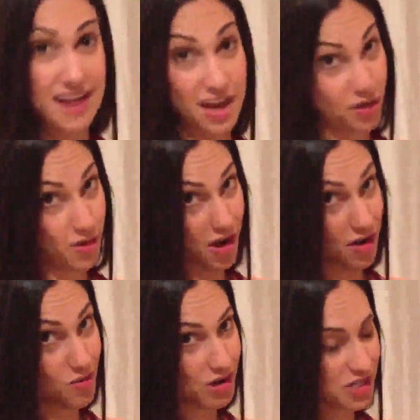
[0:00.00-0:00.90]
I
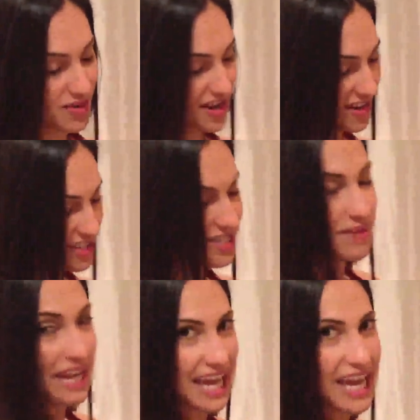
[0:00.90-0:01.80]
already washed my hands. I'm
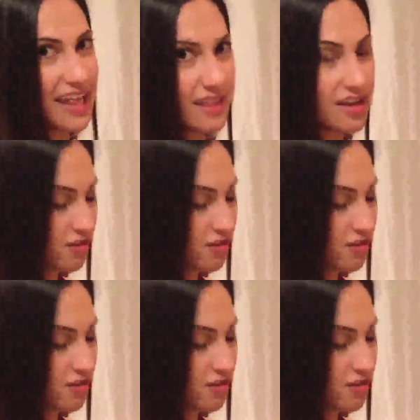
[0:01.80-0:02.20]
going to get in there